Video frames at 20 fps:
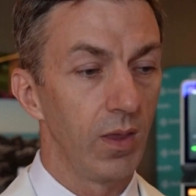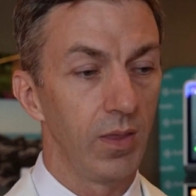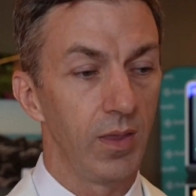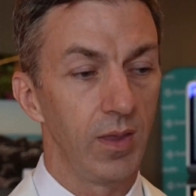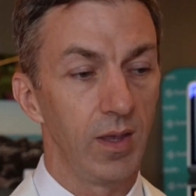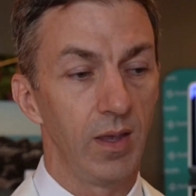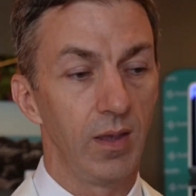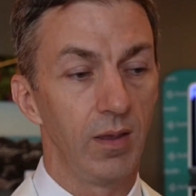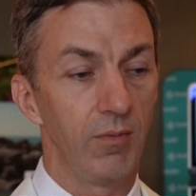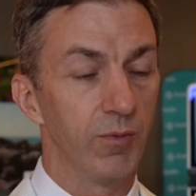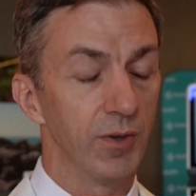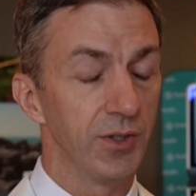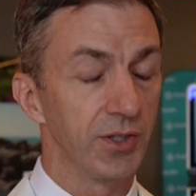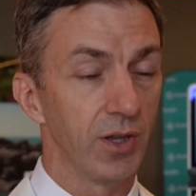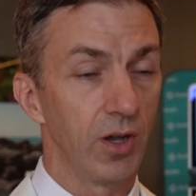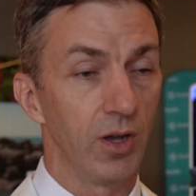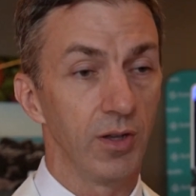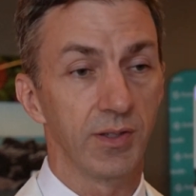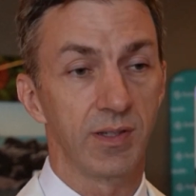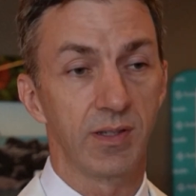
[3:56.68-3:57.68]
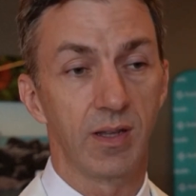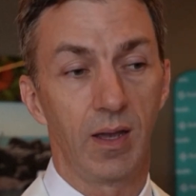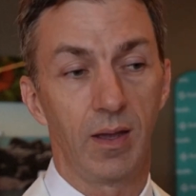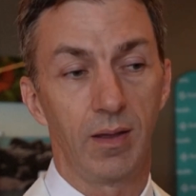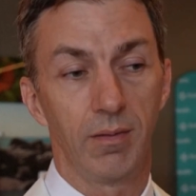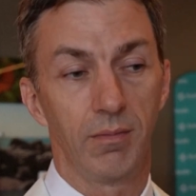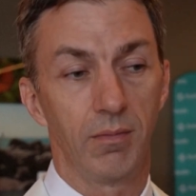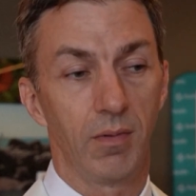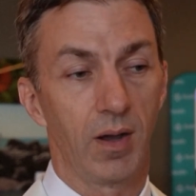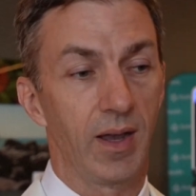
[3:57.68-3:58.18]
The results
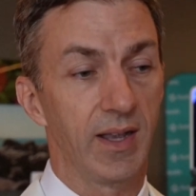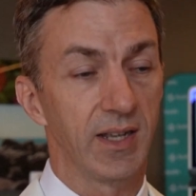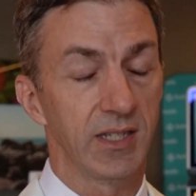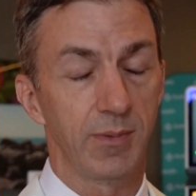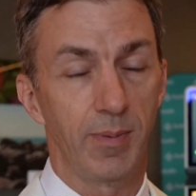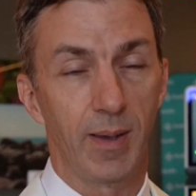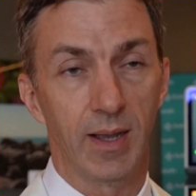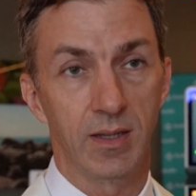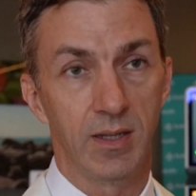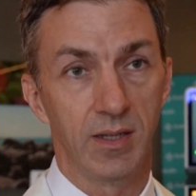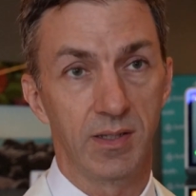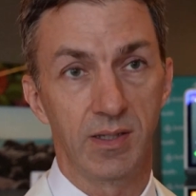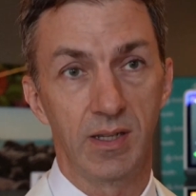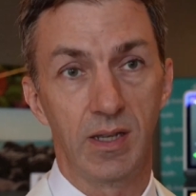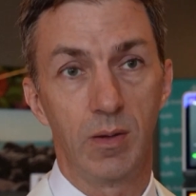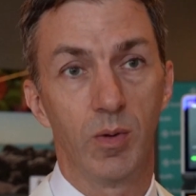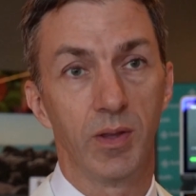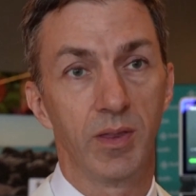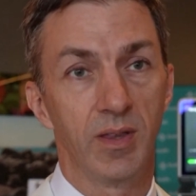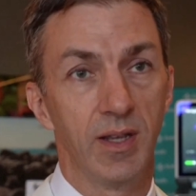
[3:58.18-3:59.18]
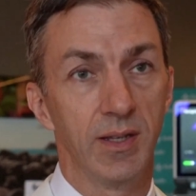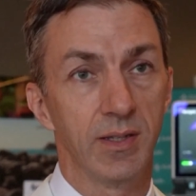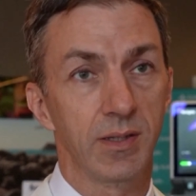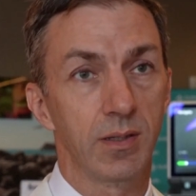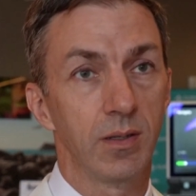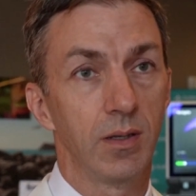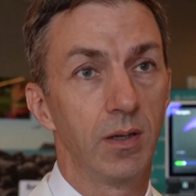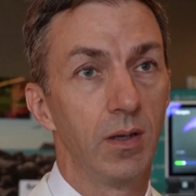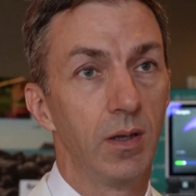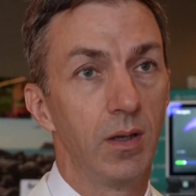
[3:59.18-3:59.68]
that I expect to see with
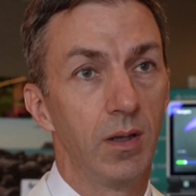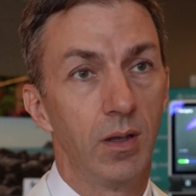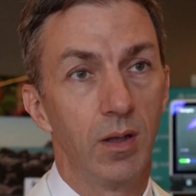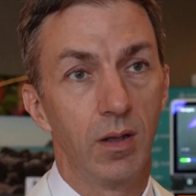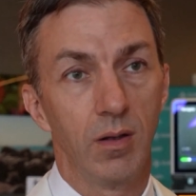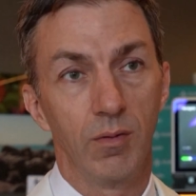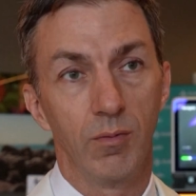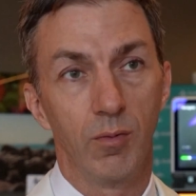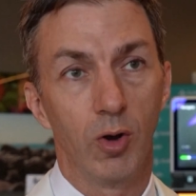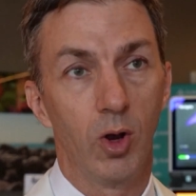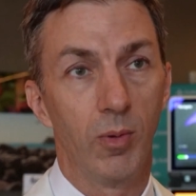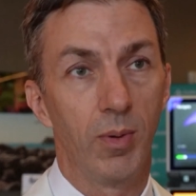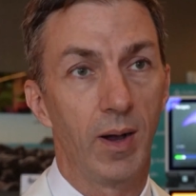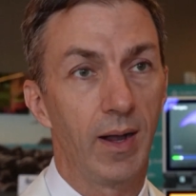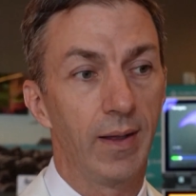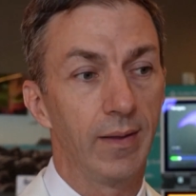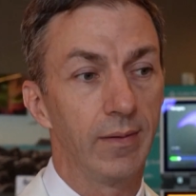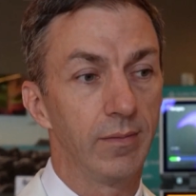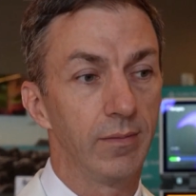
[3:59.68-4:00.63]
this robot